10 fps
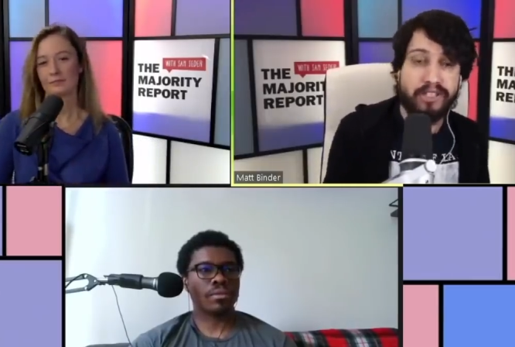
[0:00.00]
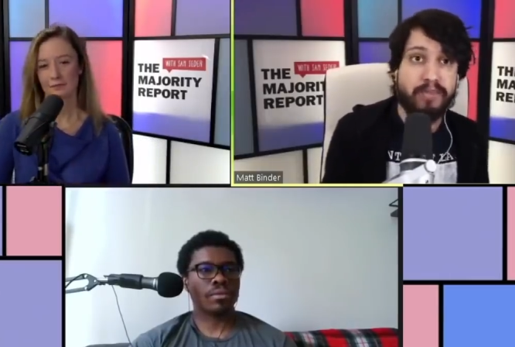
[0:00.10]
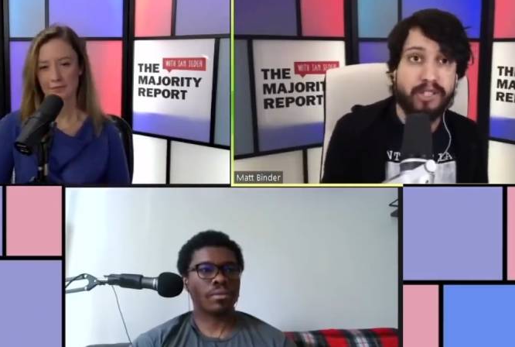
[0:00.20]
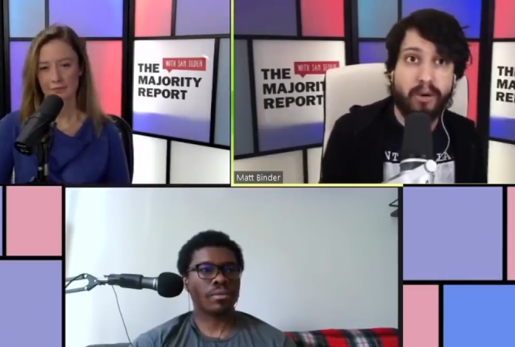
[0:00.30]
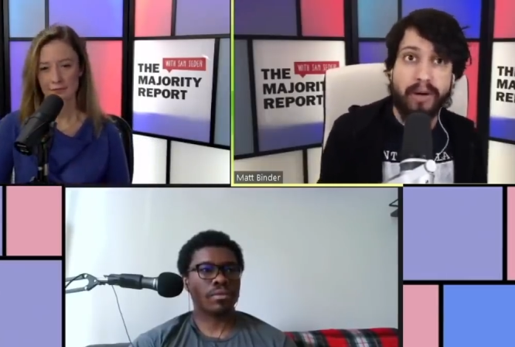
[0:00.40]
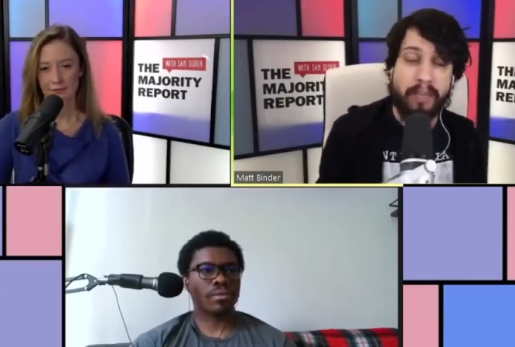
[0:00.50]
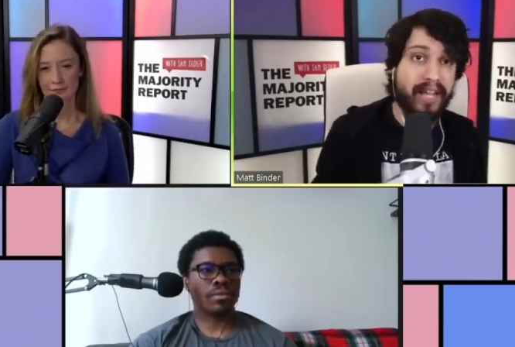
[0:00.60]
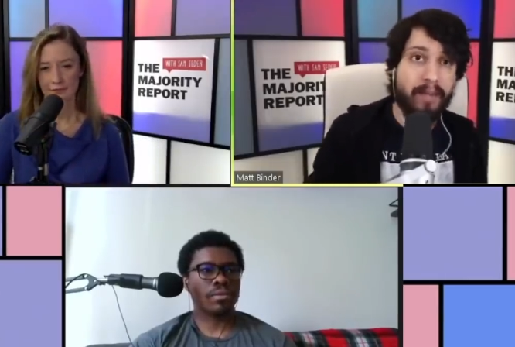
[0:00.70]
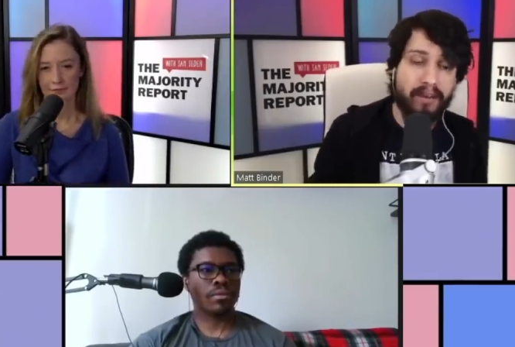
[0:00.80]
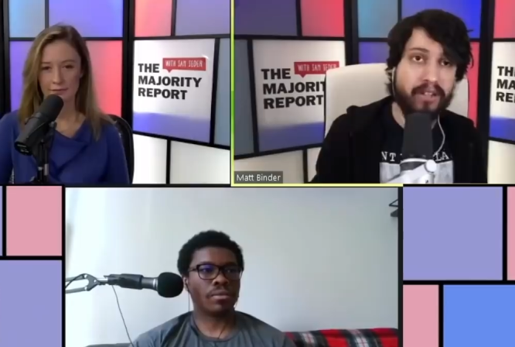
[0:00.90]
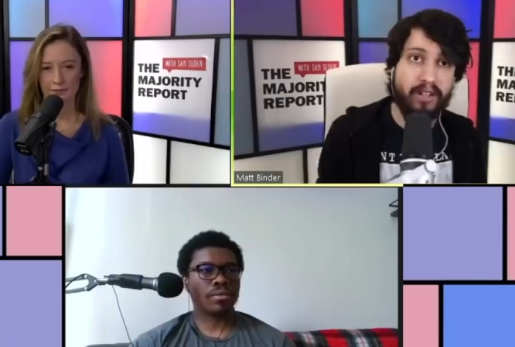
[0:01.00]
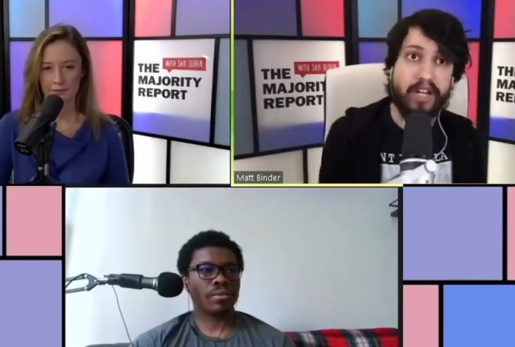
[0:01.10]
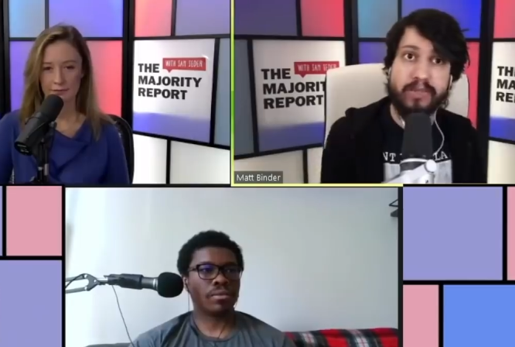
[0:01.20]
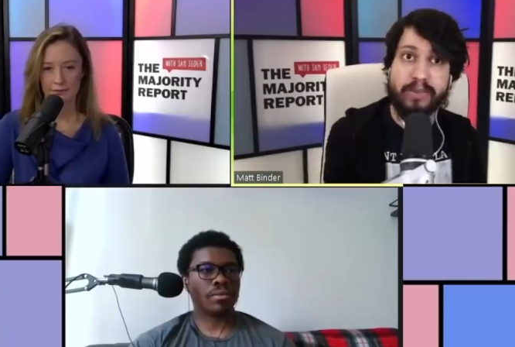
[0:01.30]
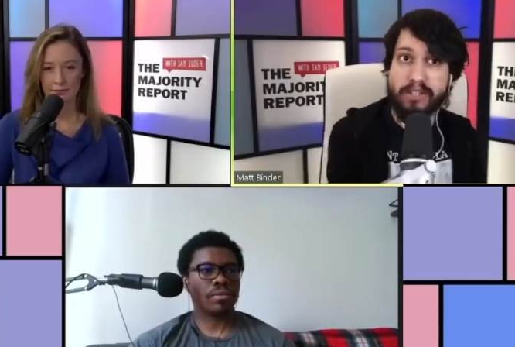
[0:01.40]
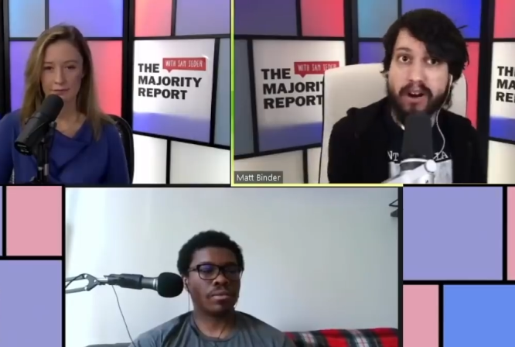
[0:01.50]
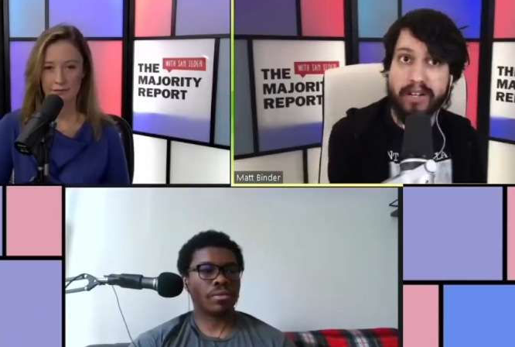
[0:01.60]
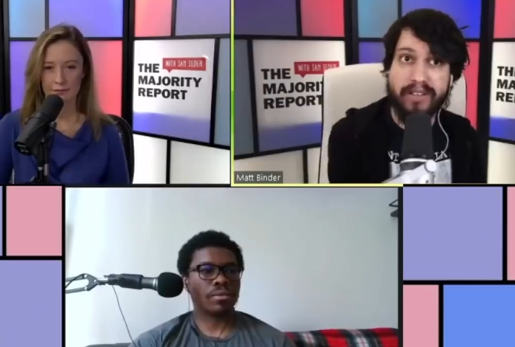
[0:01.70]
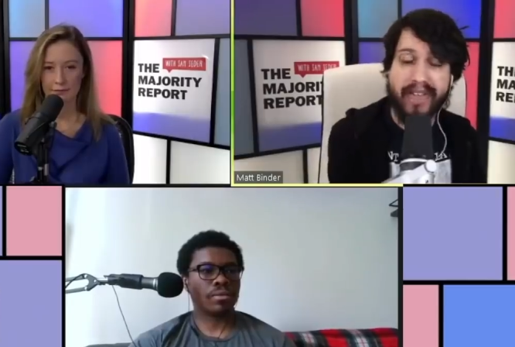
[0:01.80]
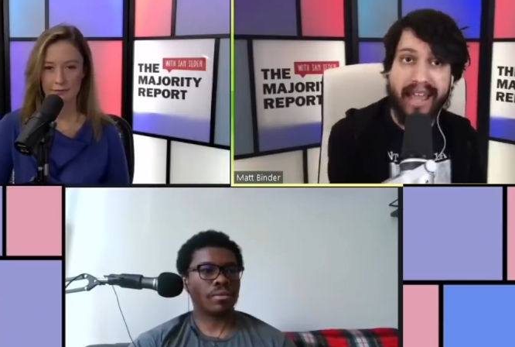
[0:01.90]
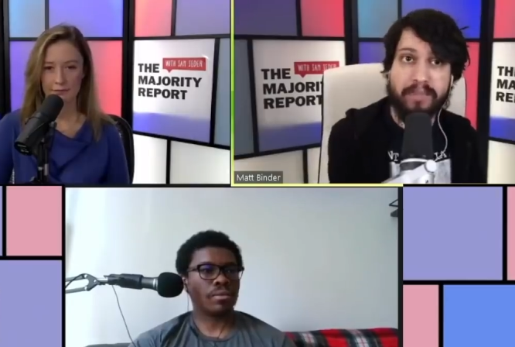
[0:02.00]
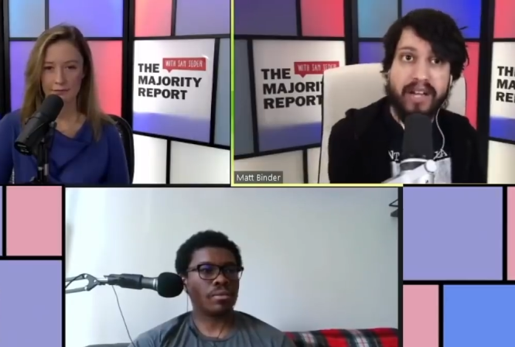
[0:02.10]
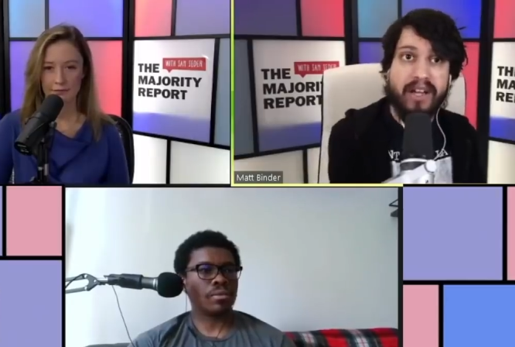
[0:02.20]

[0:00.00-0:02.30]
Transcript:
Speaker 1: I'm sure, make up a large majority of that,